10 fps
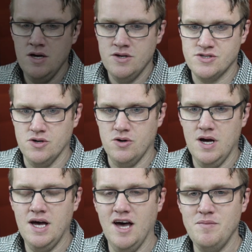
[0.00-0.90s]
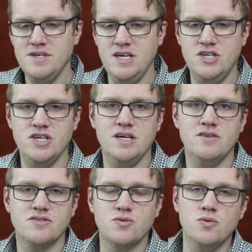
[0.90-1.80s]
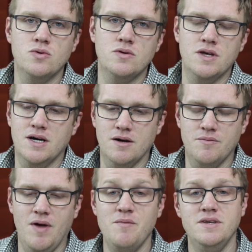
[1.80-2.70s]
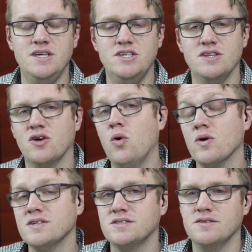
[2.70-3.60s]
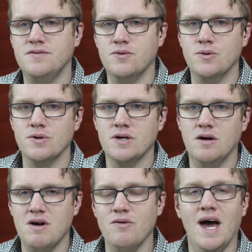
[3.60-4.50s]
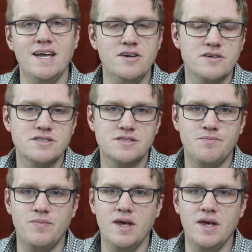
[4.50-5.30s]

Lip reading: So I've been teaching the course for around 9 years,